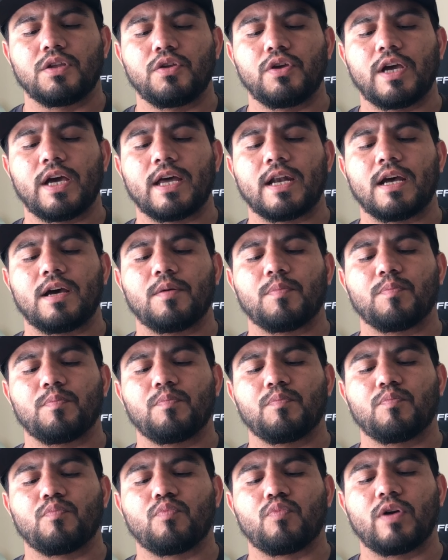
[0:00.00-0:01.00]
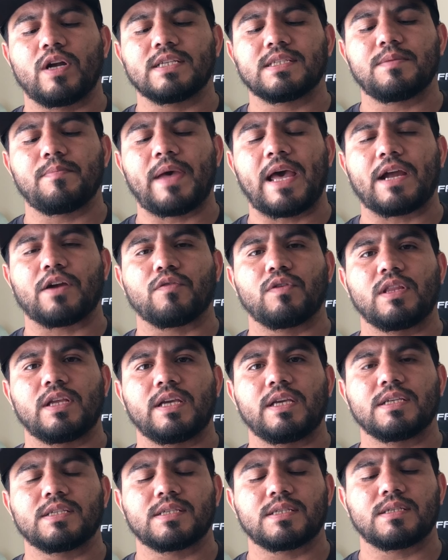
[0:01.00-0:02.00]
got to press the mag
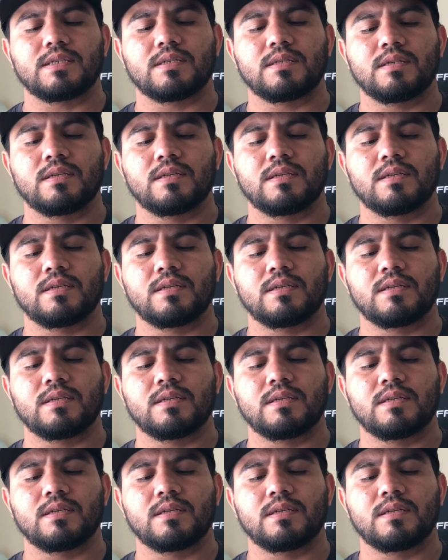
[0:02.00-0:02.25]
release,